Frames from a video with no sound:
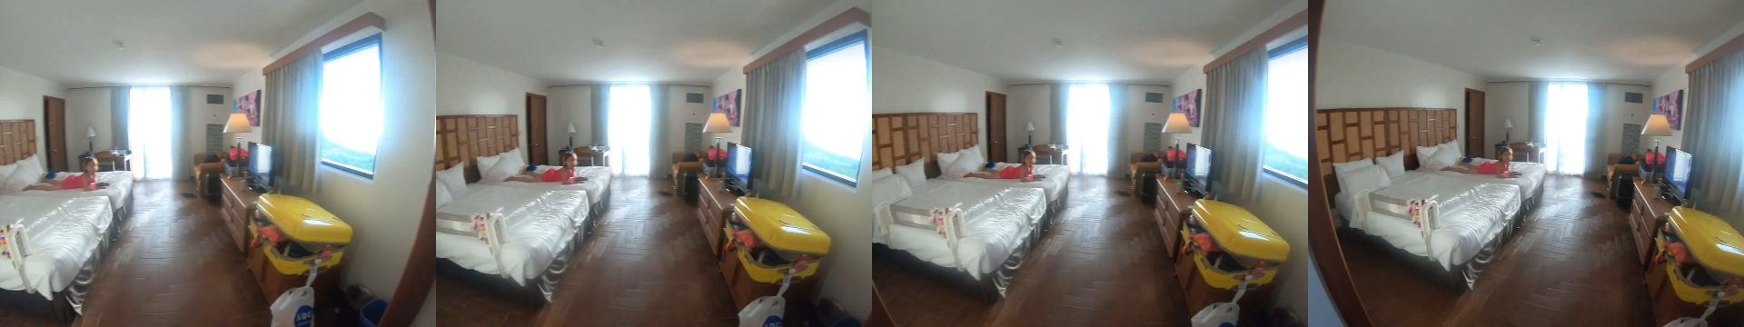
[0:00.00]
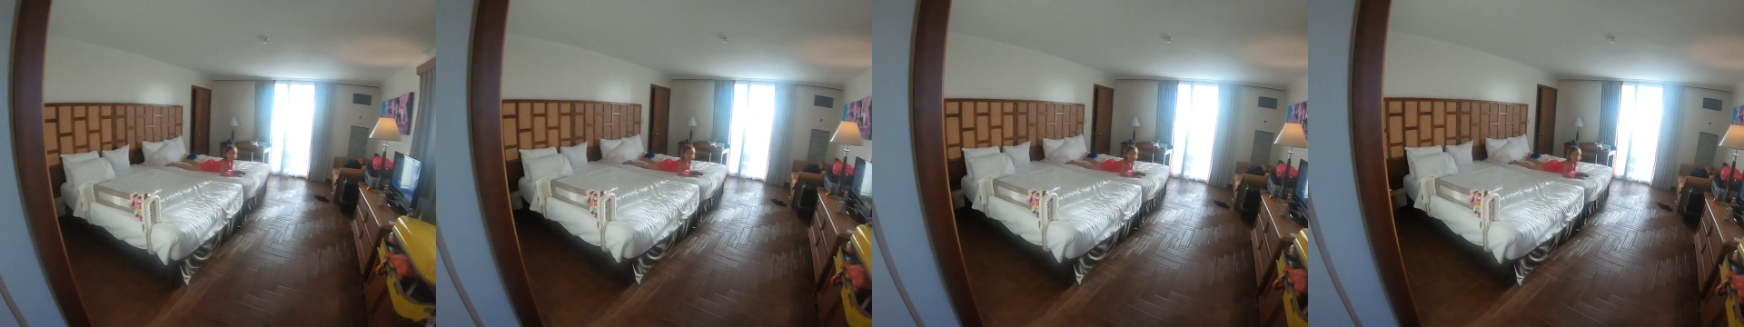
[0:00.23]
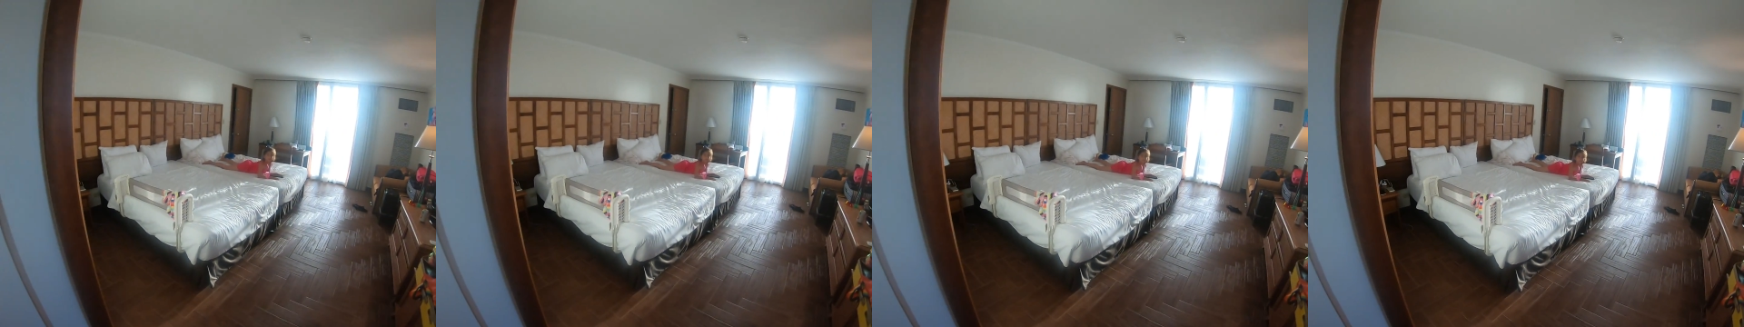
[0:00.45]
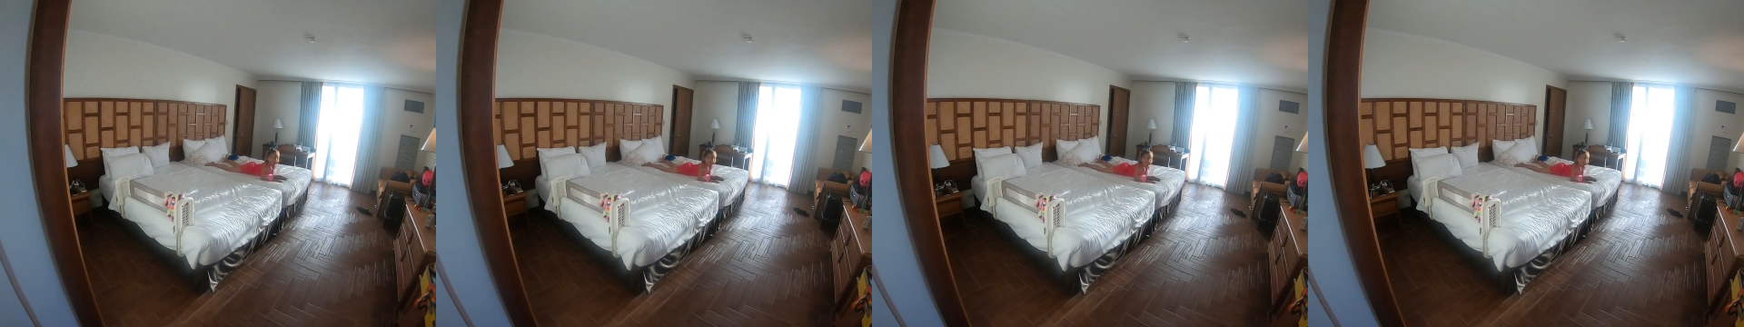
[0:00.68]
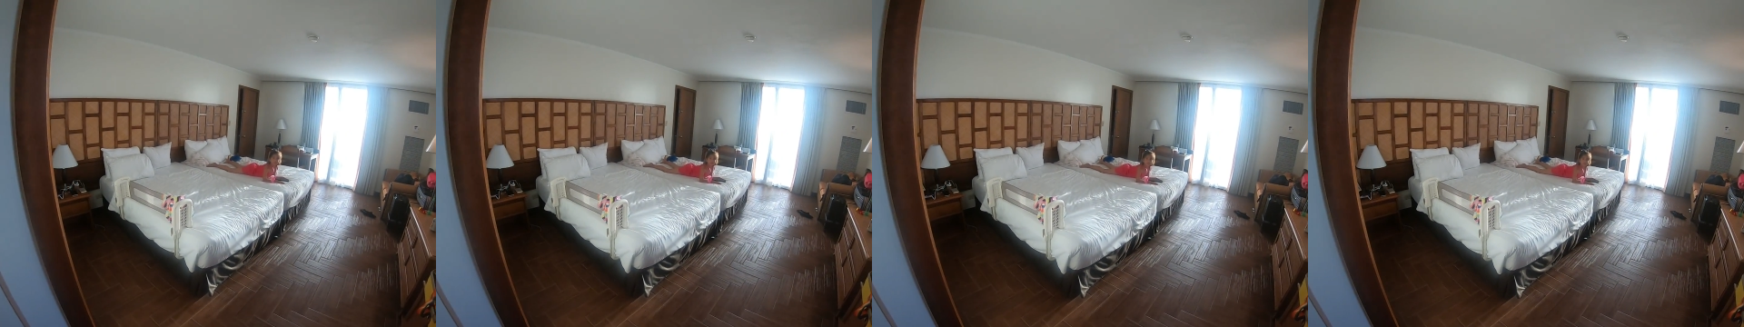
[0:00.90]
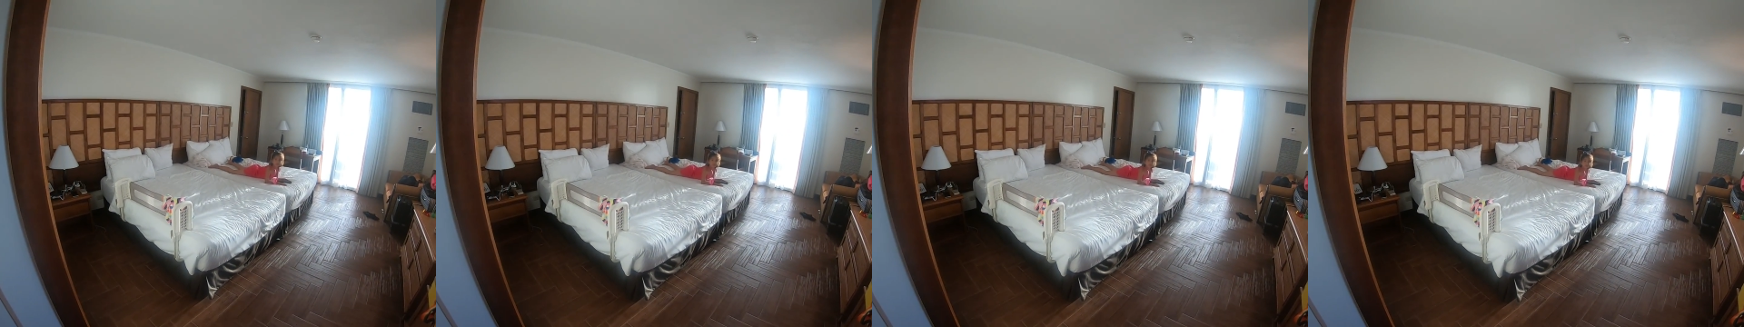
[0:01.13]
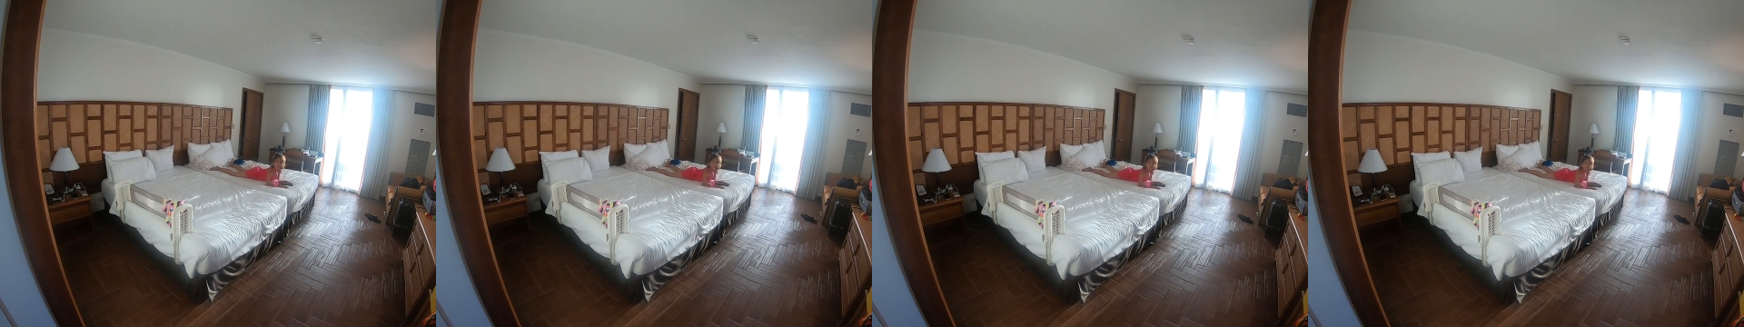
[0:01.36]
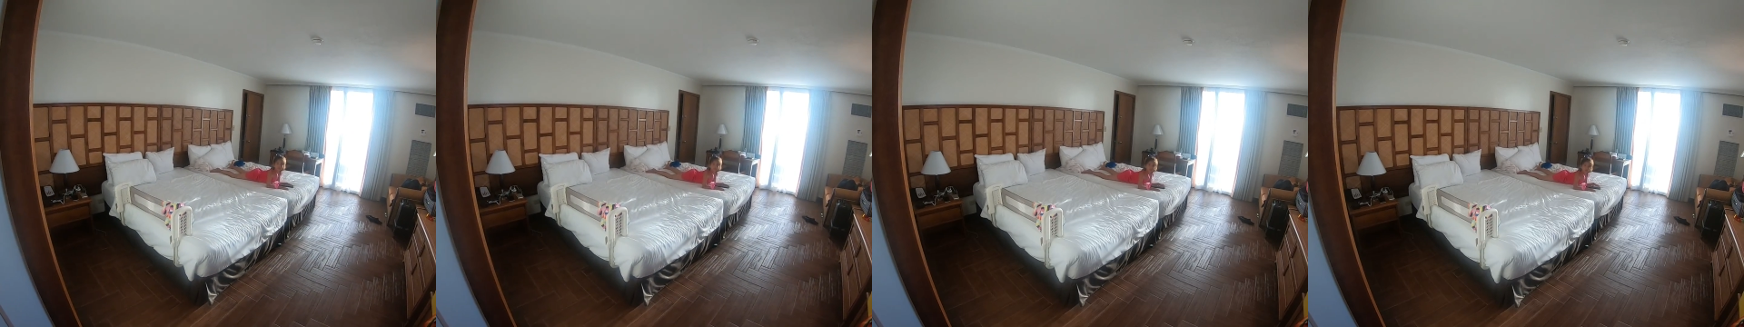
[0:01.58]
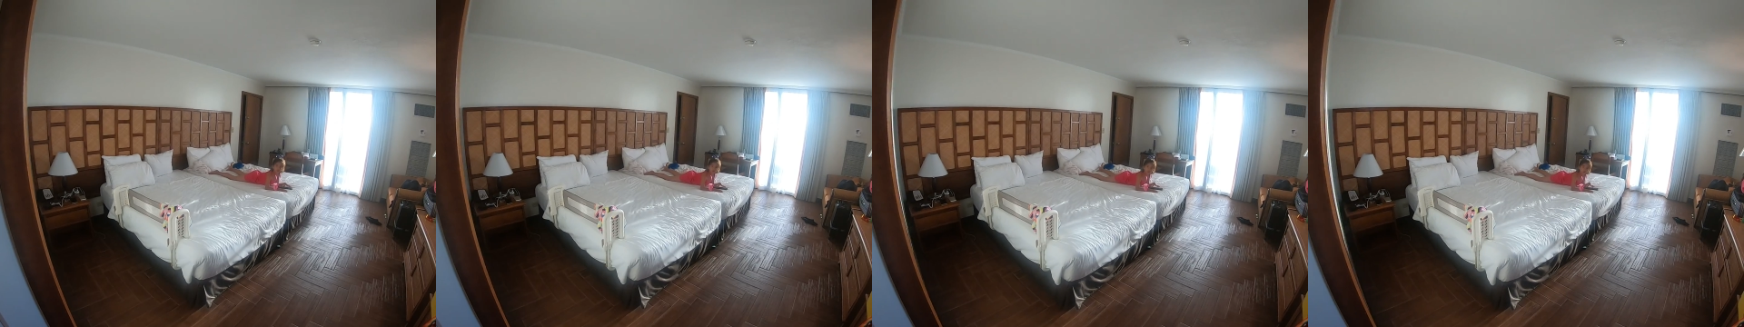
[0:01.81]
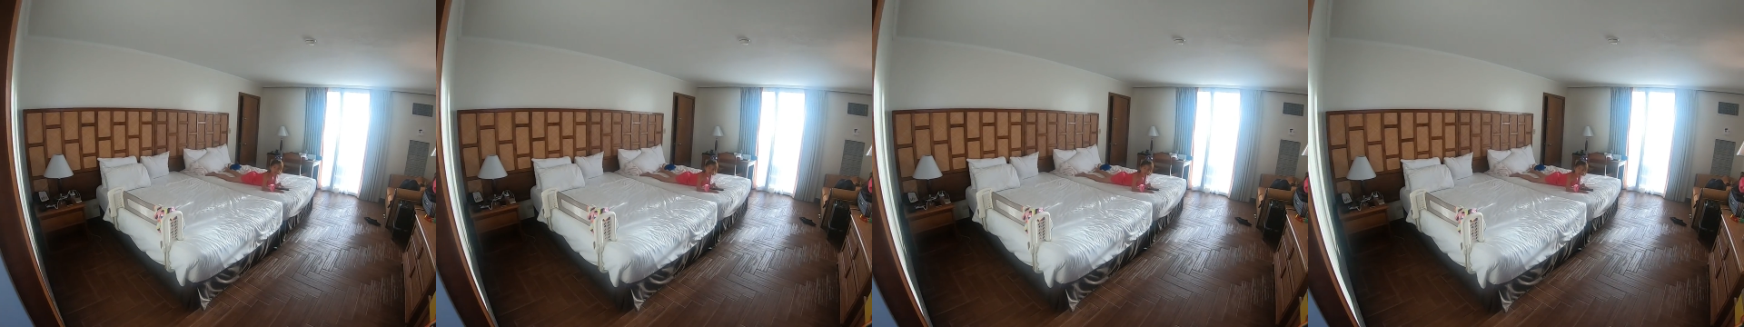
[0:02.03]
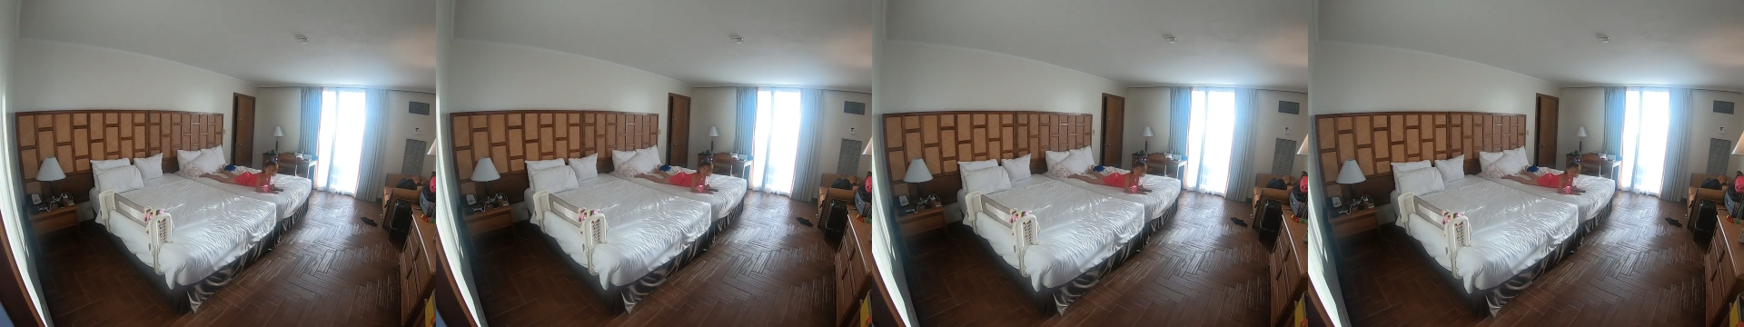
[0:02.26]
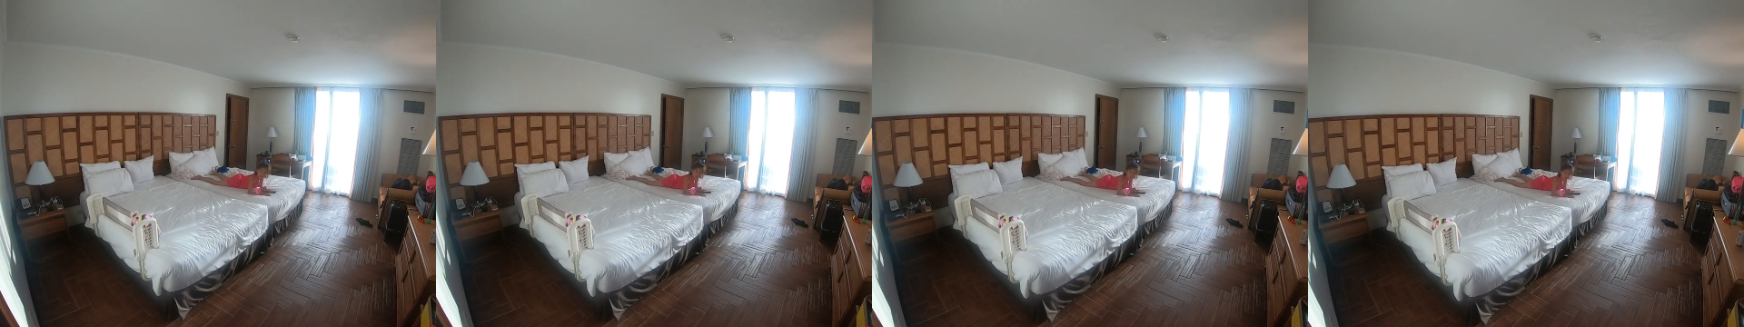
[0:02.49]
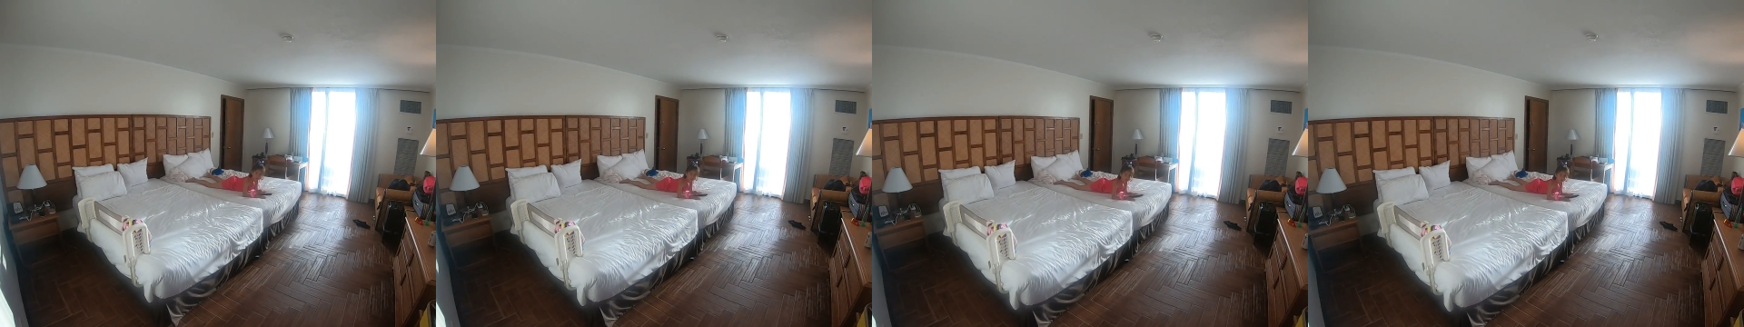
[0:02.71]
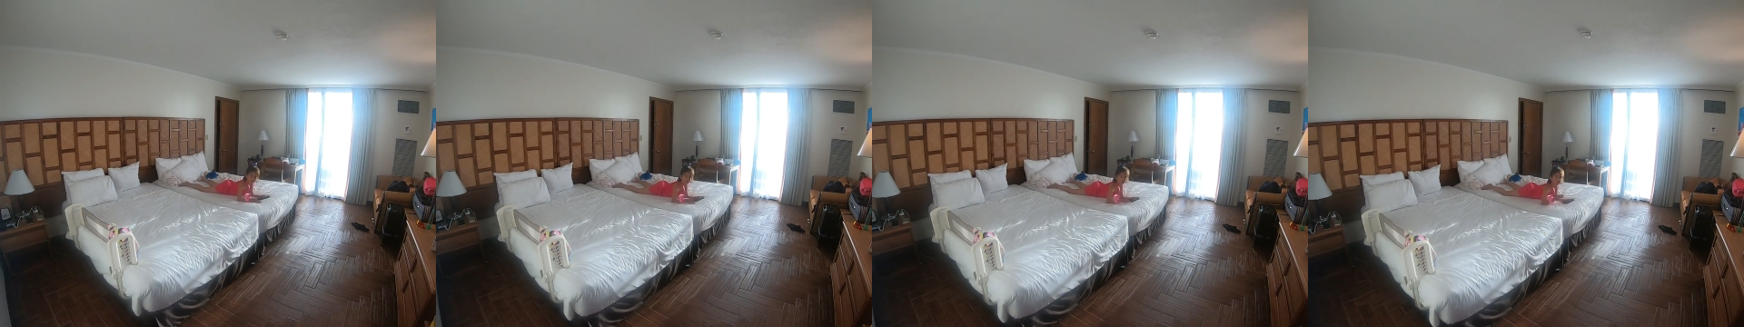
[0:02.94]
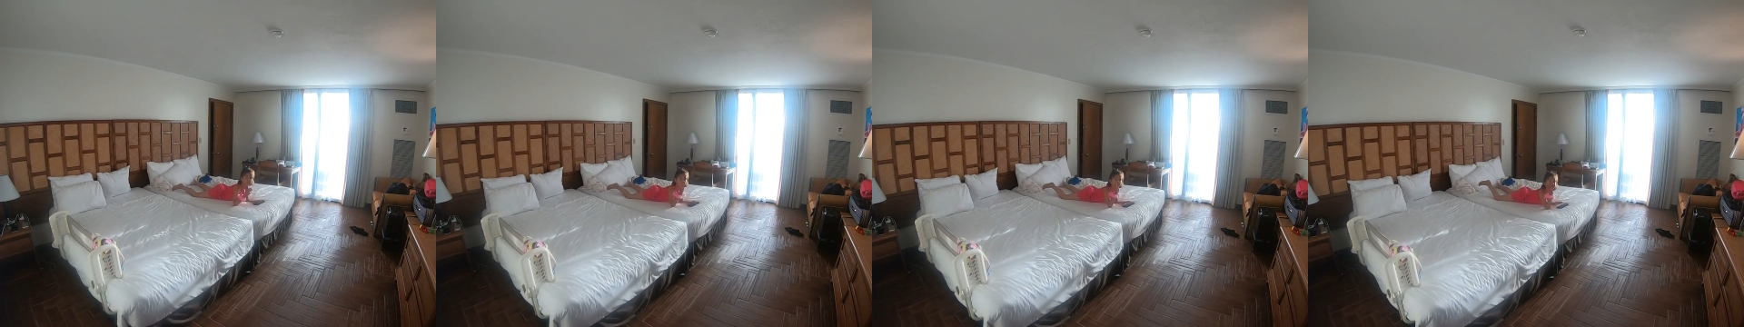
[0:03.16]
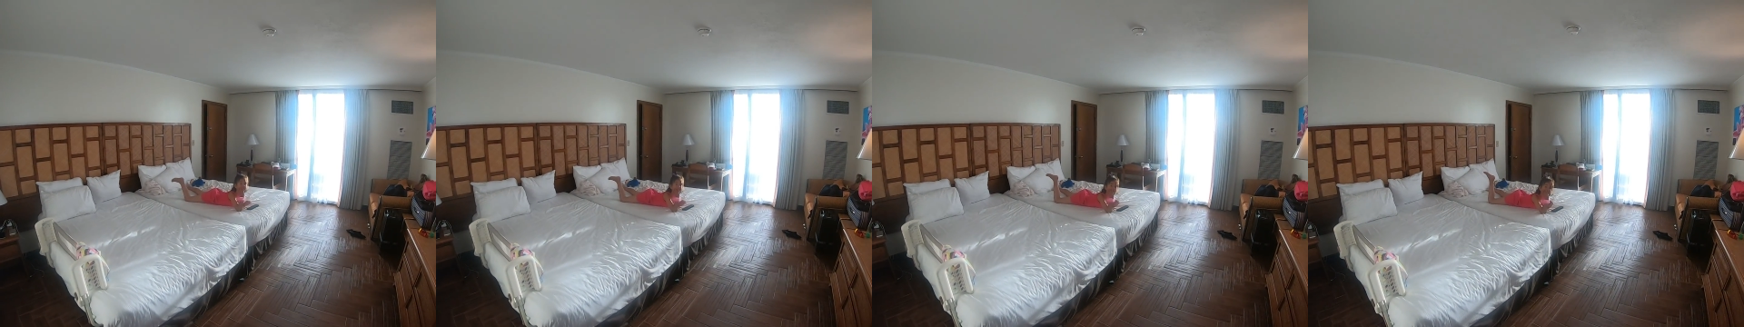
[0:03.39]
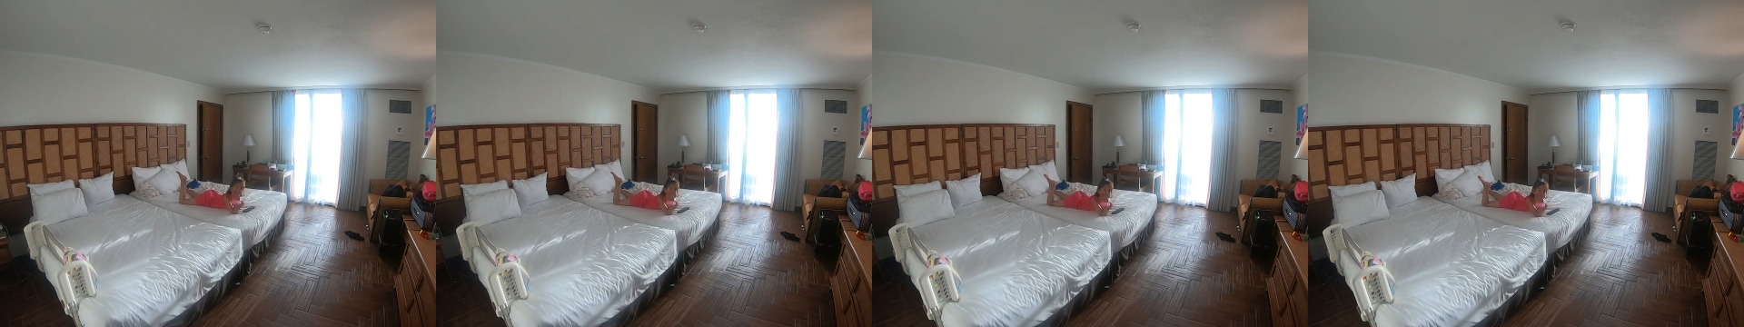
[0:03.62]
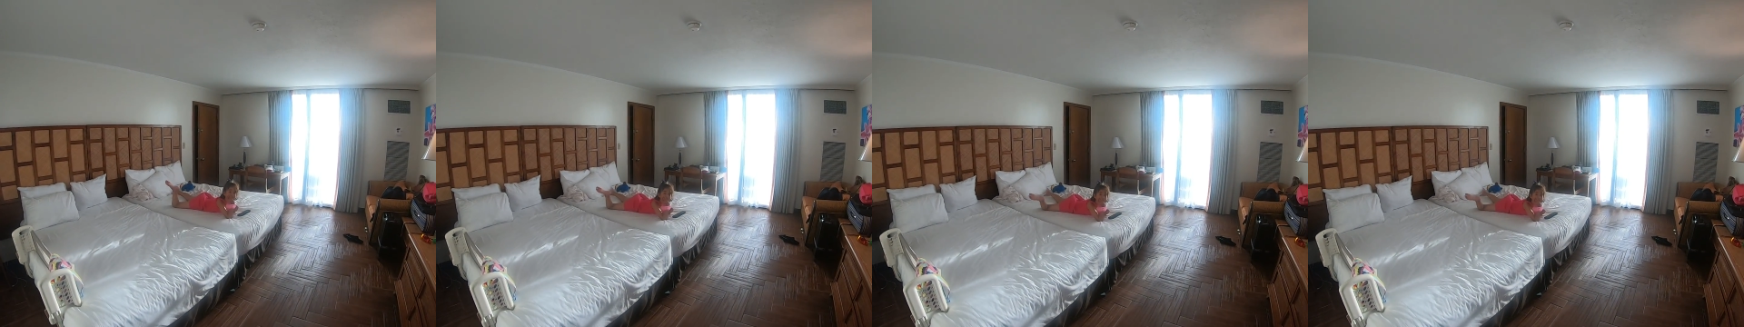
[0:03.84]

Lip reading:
[unreadable: no face in view]